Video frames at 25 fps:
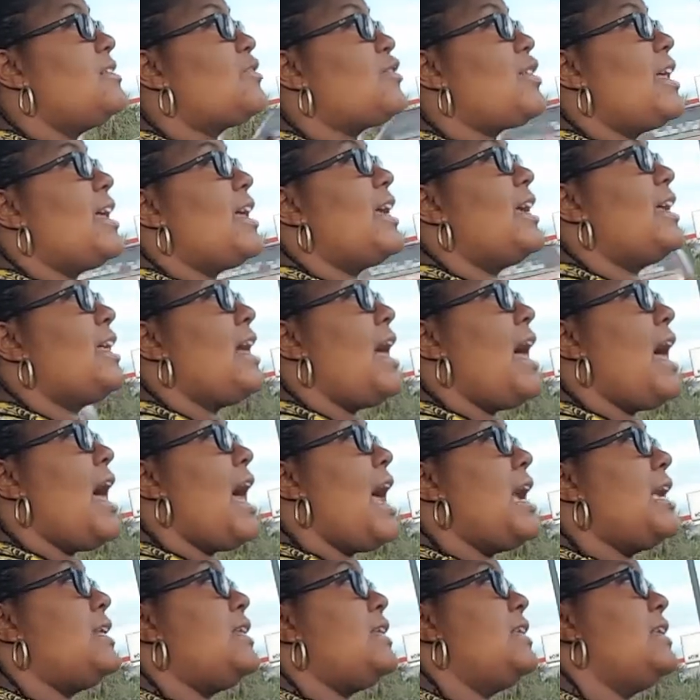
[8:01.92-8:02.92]
just trying to get an
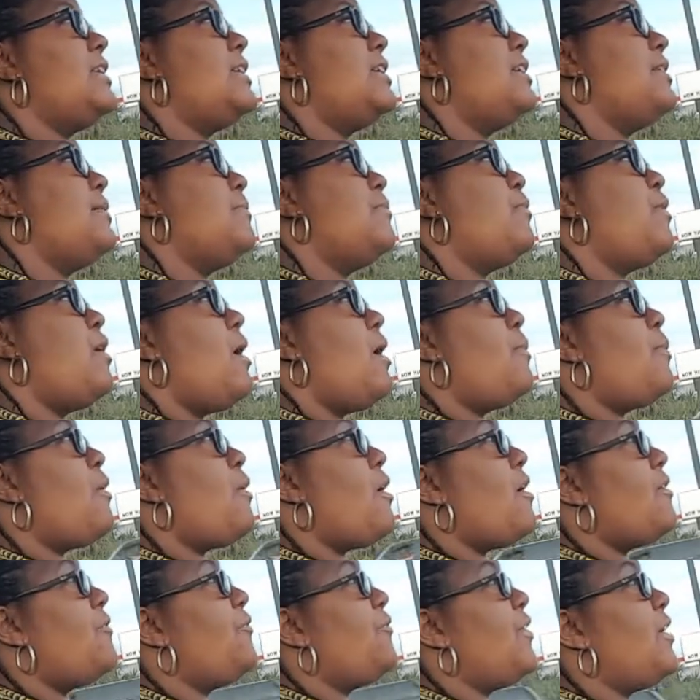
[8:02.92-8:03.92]
idea,
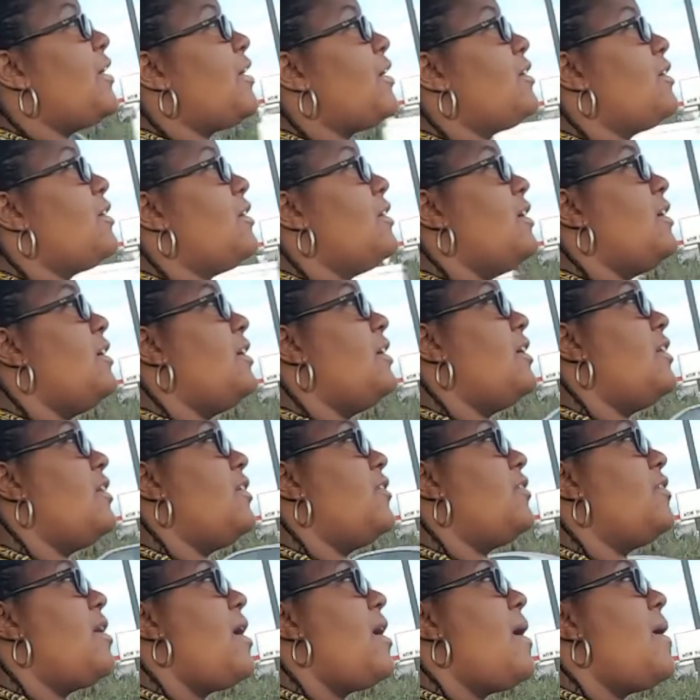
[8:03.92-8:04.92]
ballpark figure
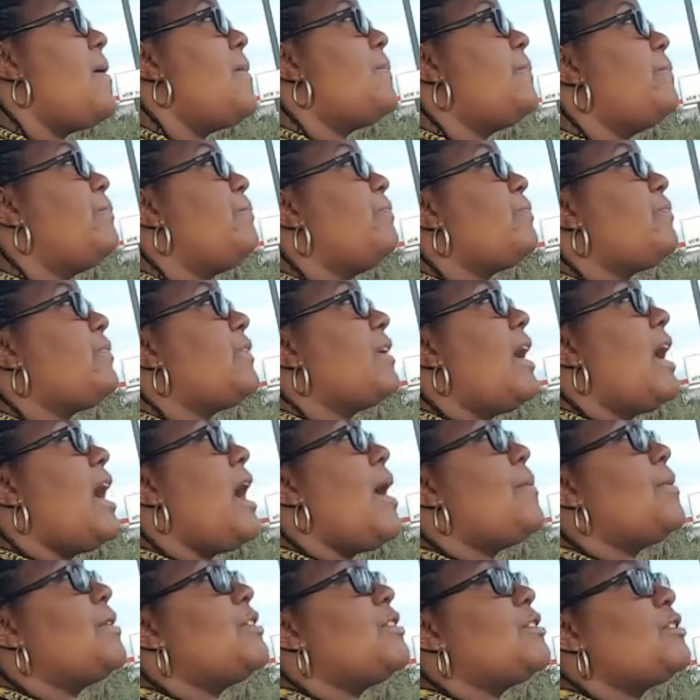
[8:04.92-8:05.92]
of
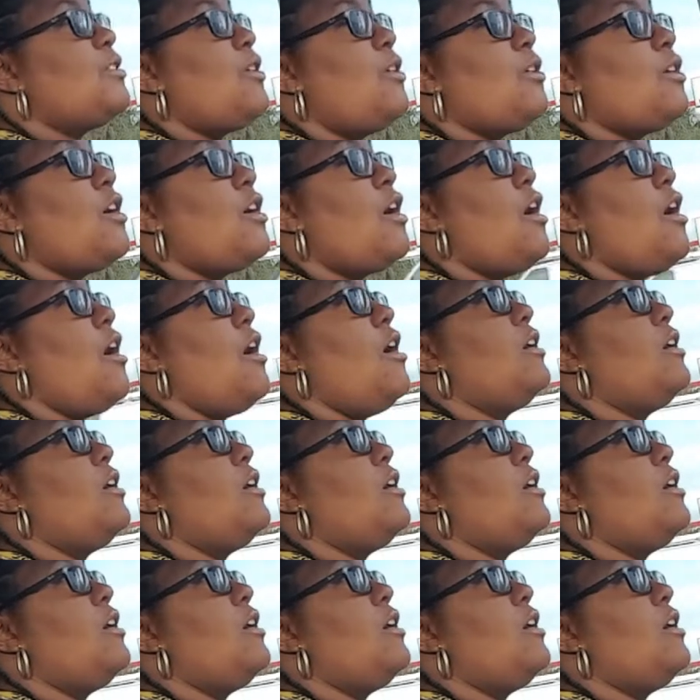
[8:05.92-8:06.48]
how much it's going to